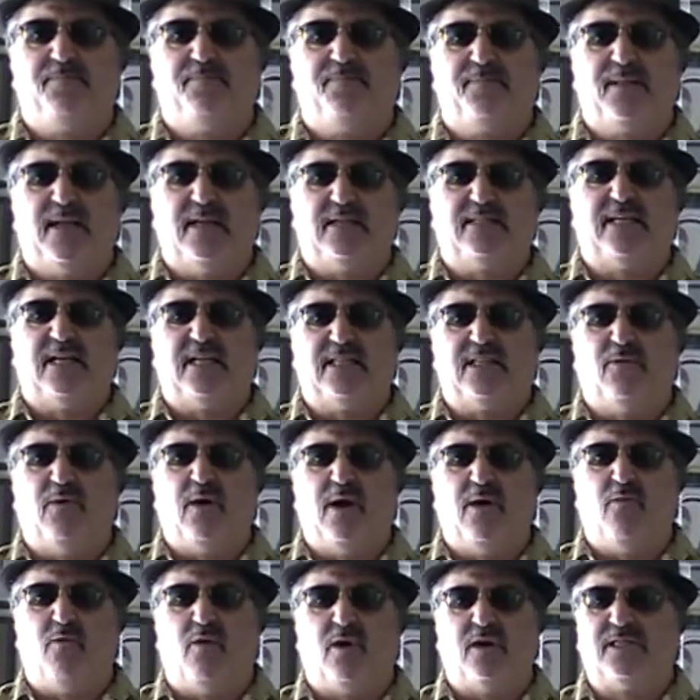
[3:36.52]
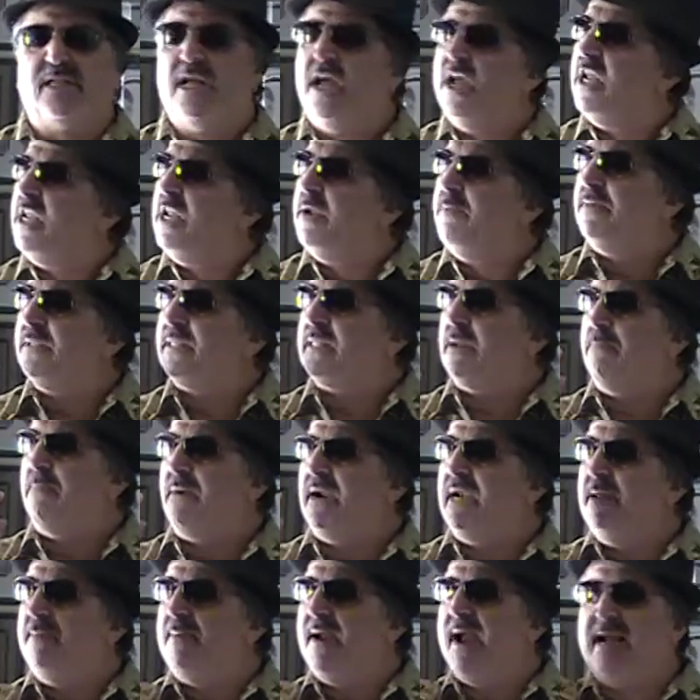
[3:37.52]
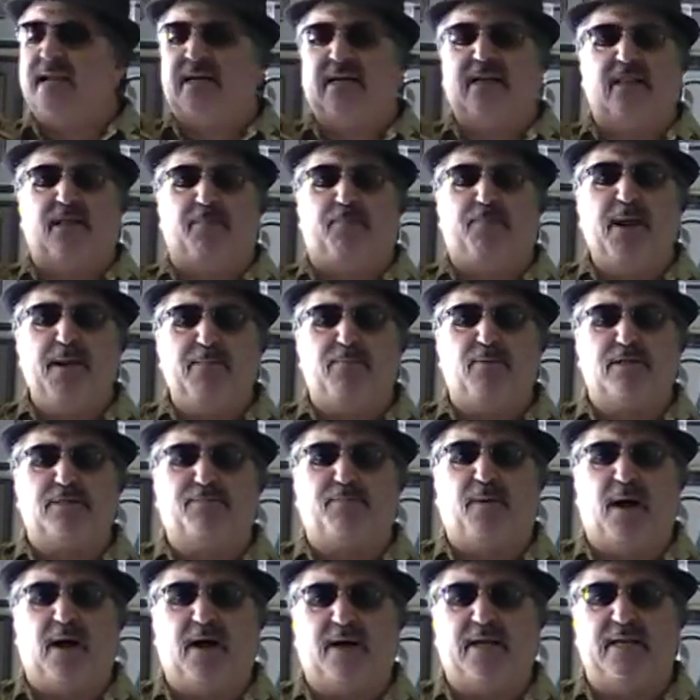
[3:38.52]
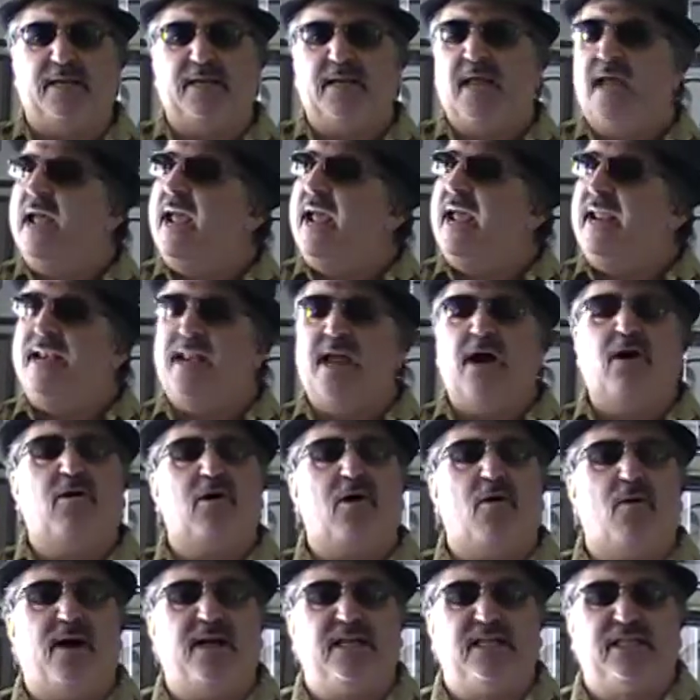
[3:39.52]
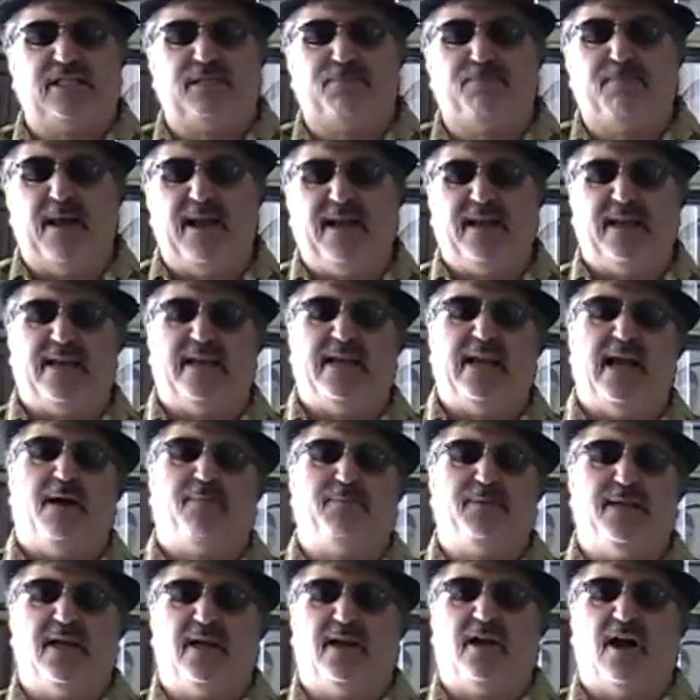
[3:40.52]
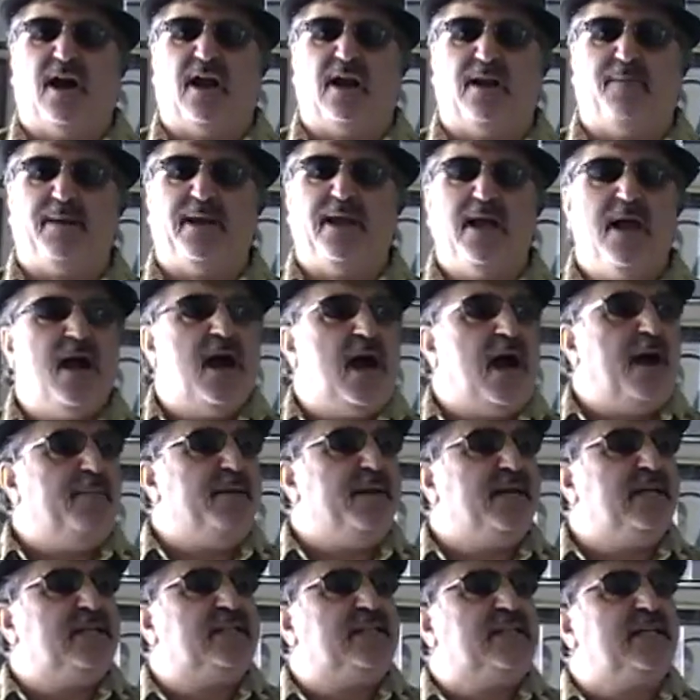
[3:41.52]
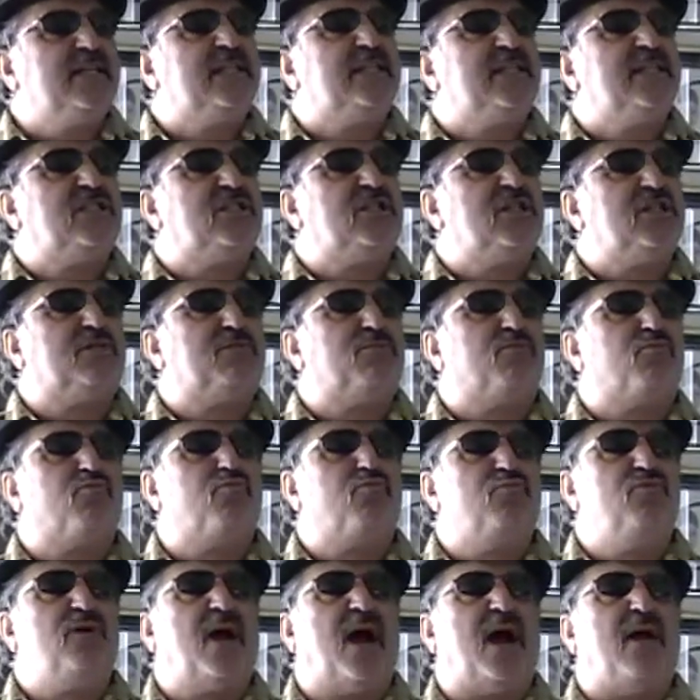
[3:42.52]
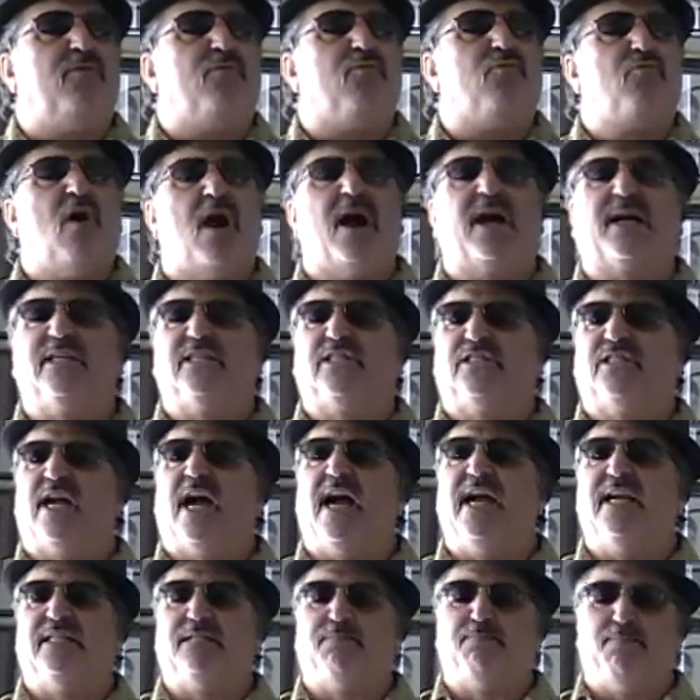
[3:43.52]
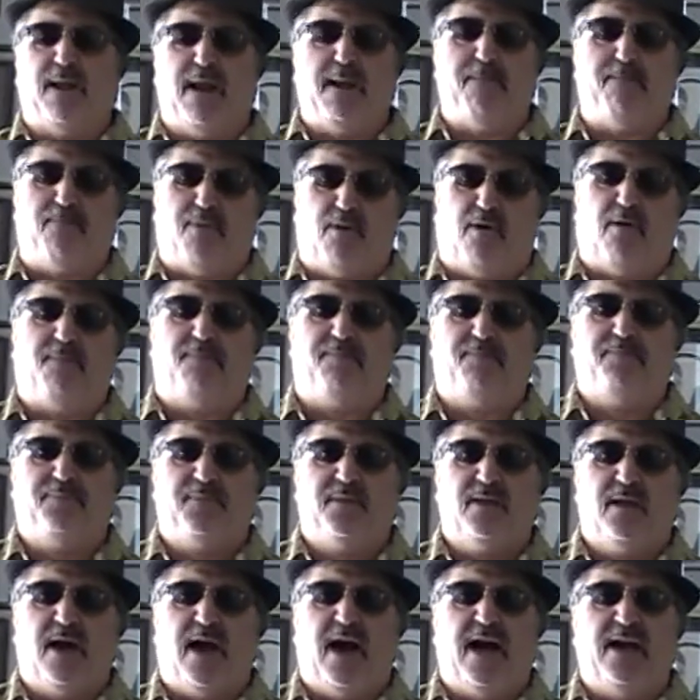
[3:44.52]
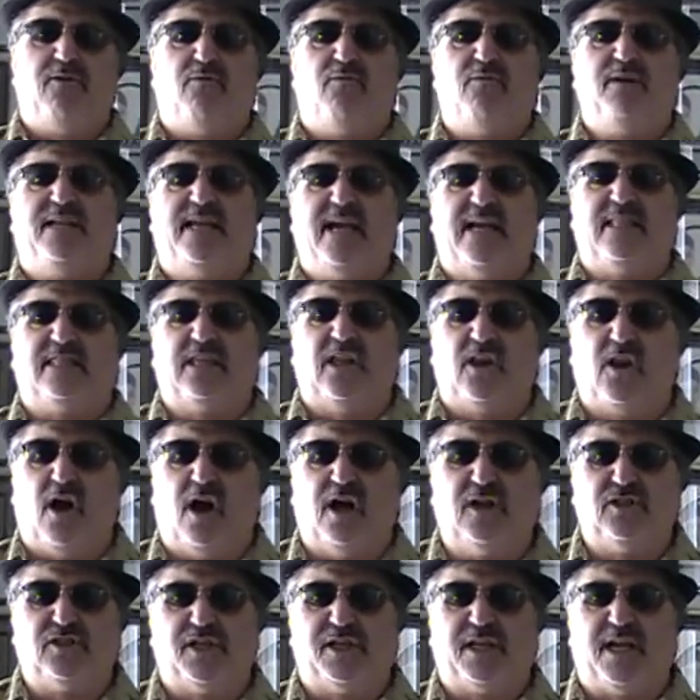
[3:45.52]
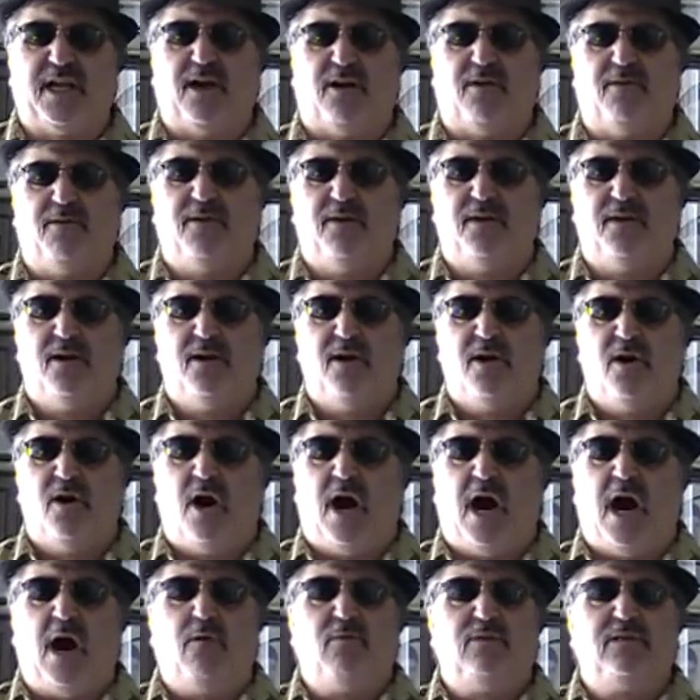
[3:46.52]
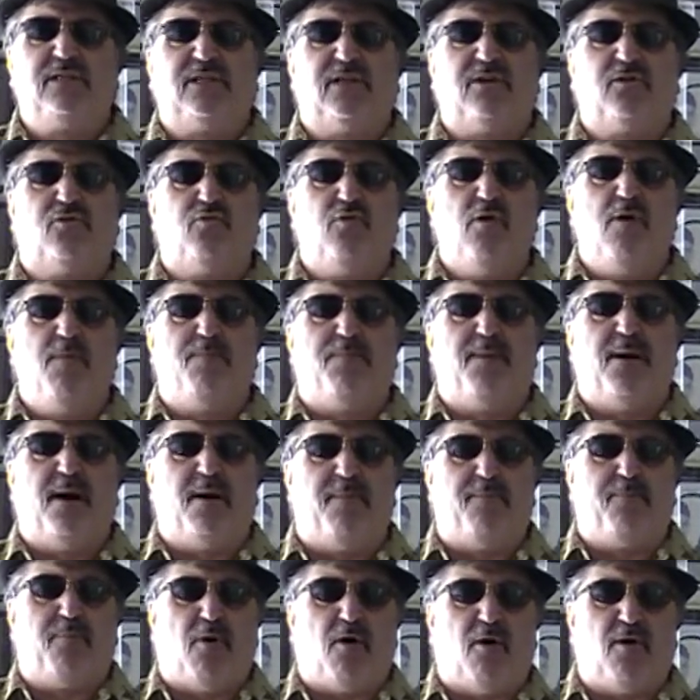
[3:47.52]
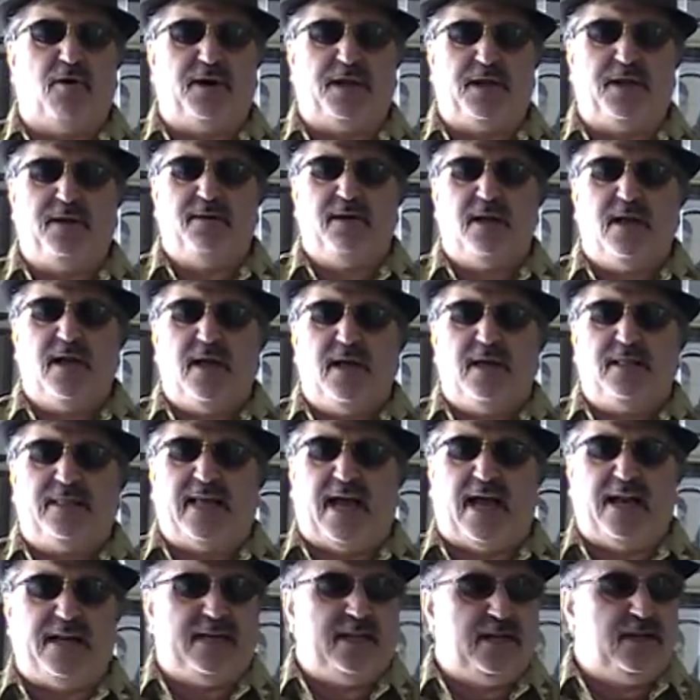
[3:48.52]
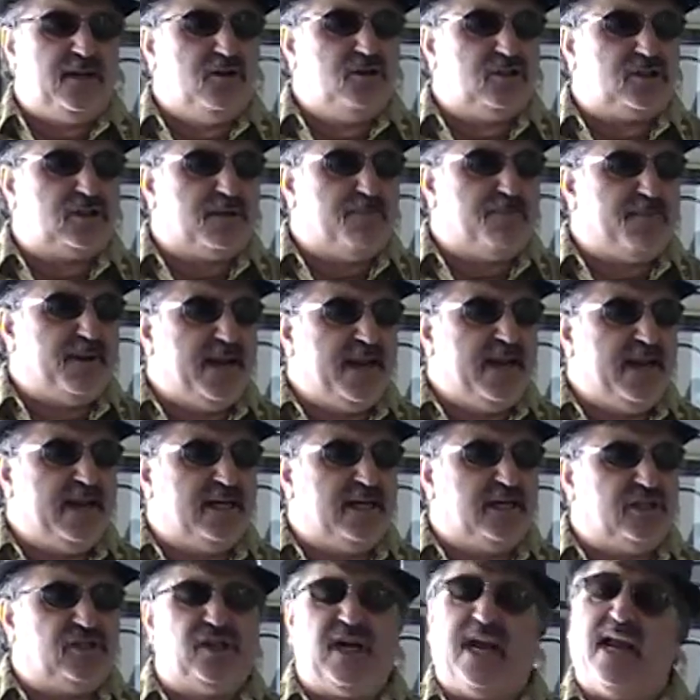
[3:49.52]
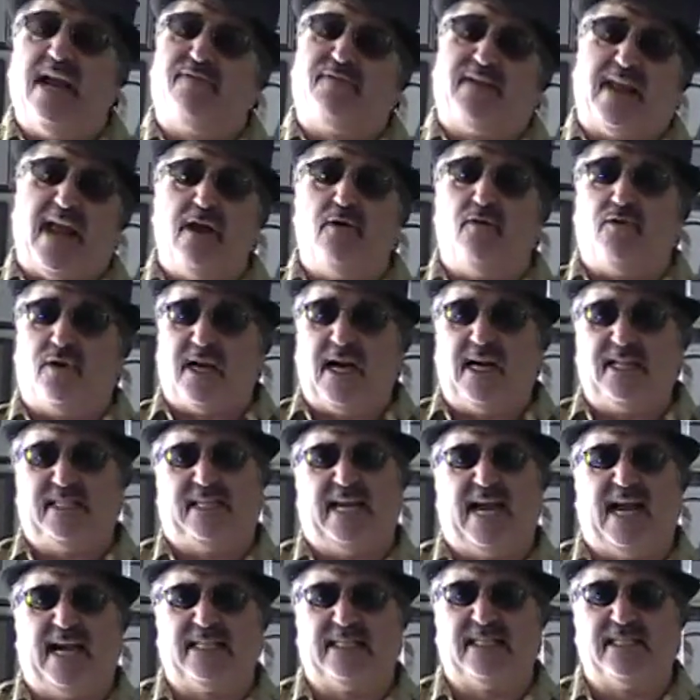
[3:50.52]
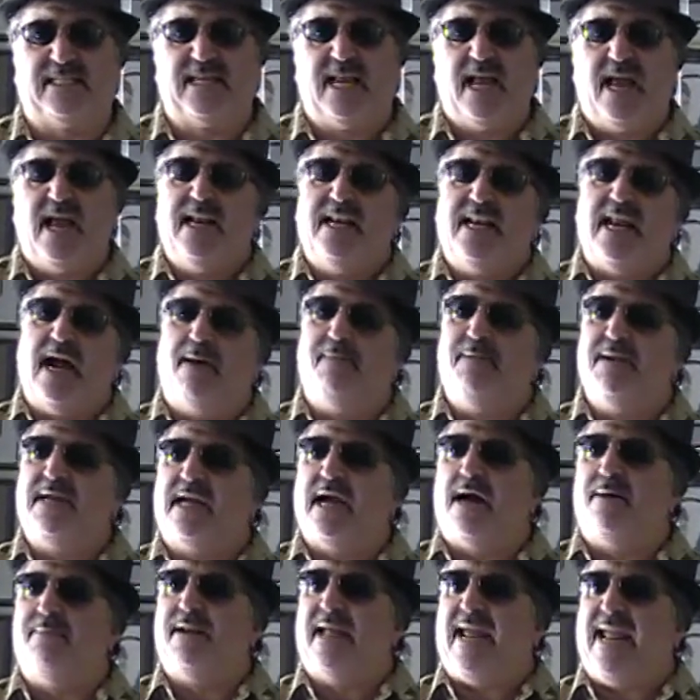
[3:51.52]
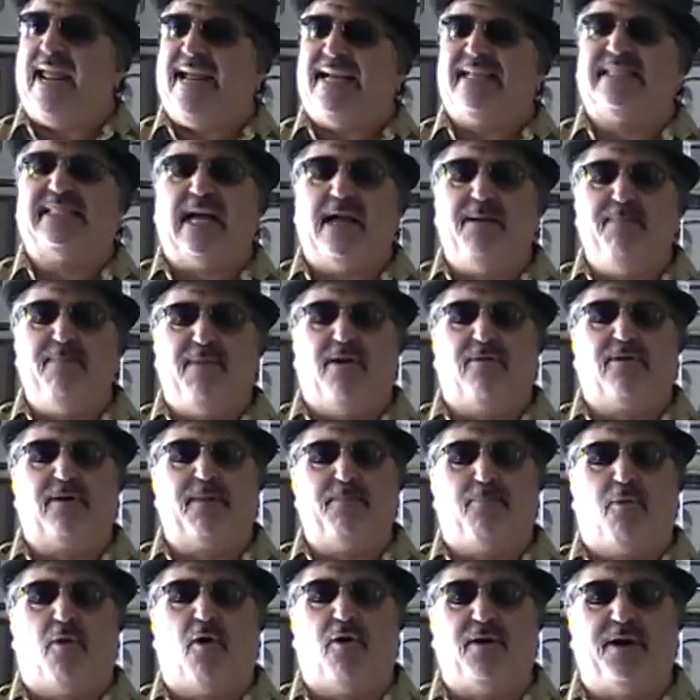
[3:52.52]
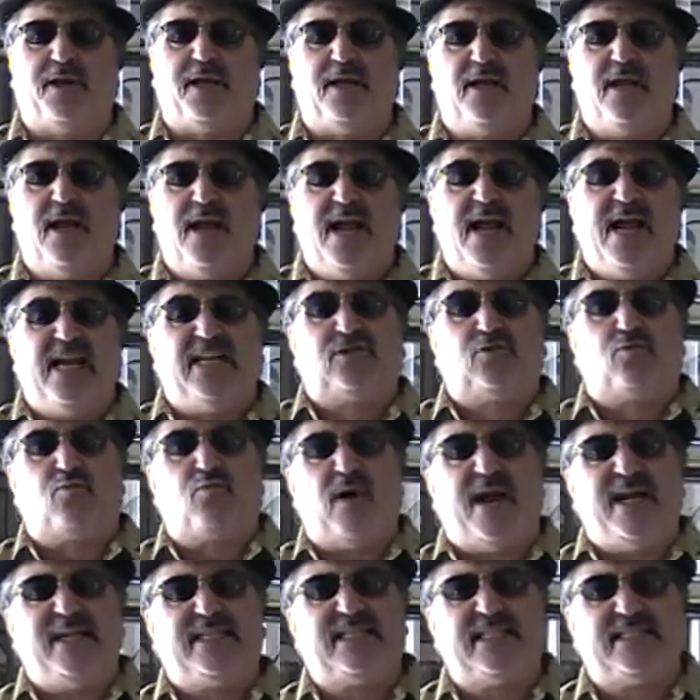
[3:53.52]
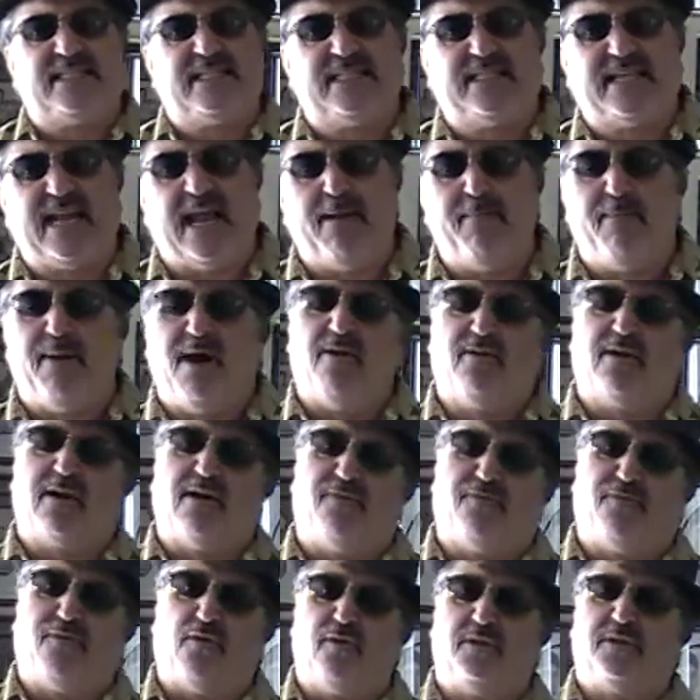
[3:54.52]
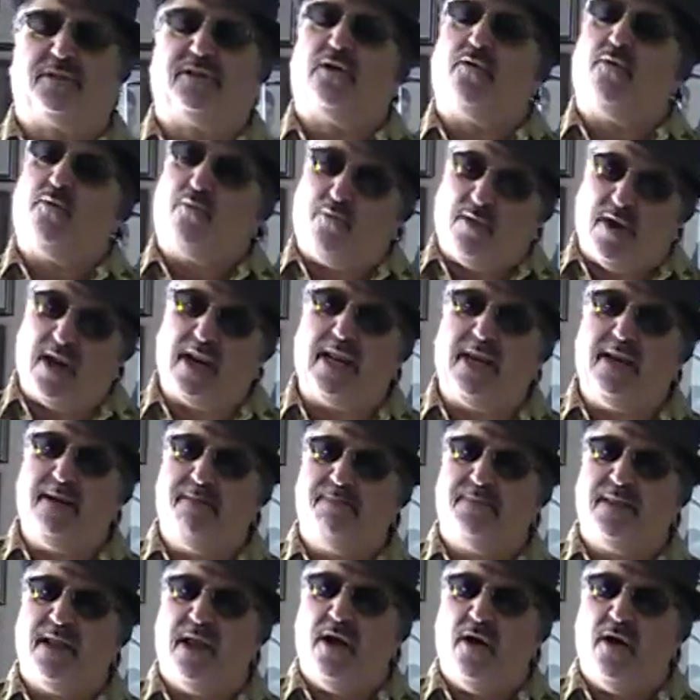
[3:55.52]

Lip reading: That's not the way it works. You put the money back into the people's pocket, and they'll go out and spend it and help the economy. I mean, this is just not rocket science, people. I don't get the logic here. How is a party that used to be JFK who cut taxes now become an anti-American party? It's racist to say America first. Really?